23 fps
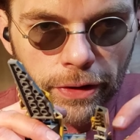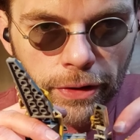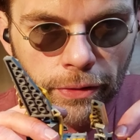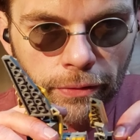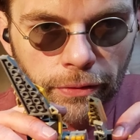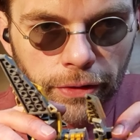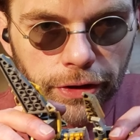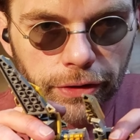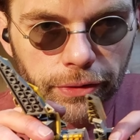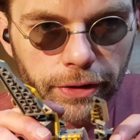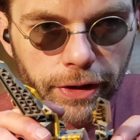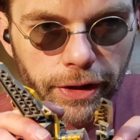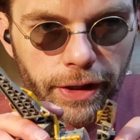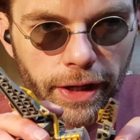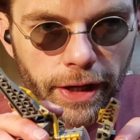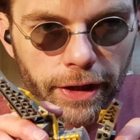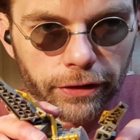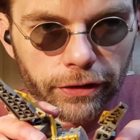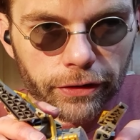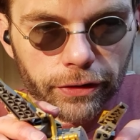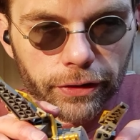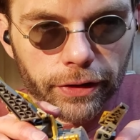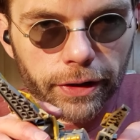where you can
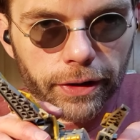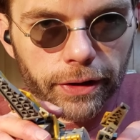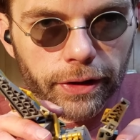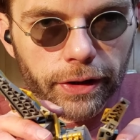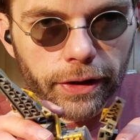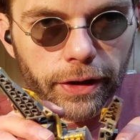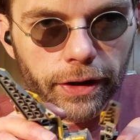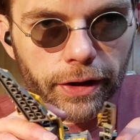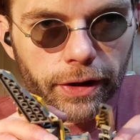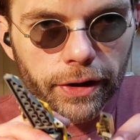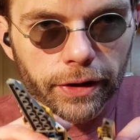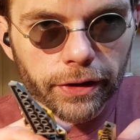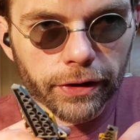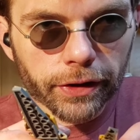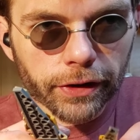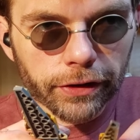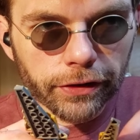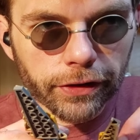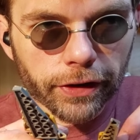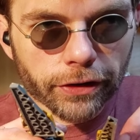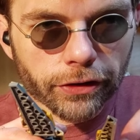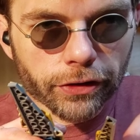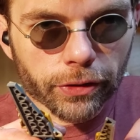actually the
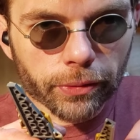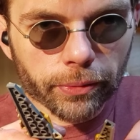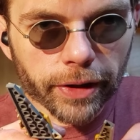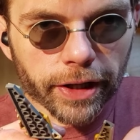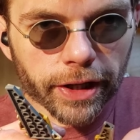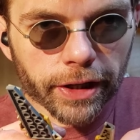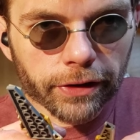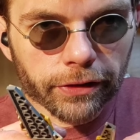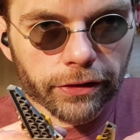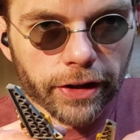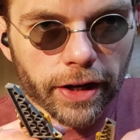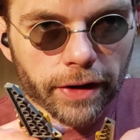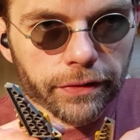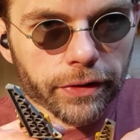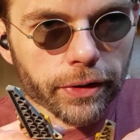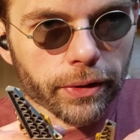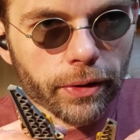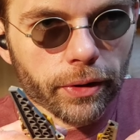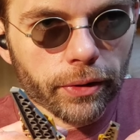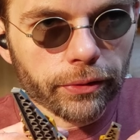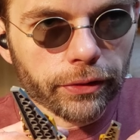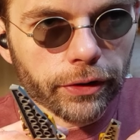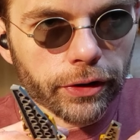center wings have
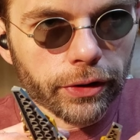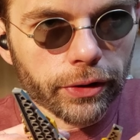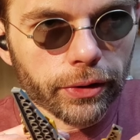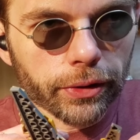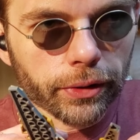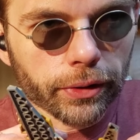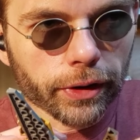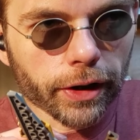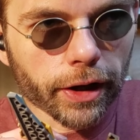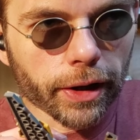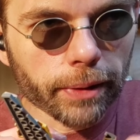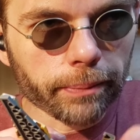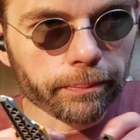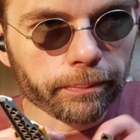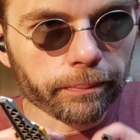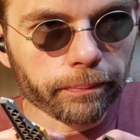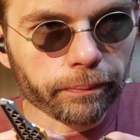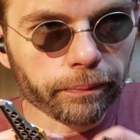their own little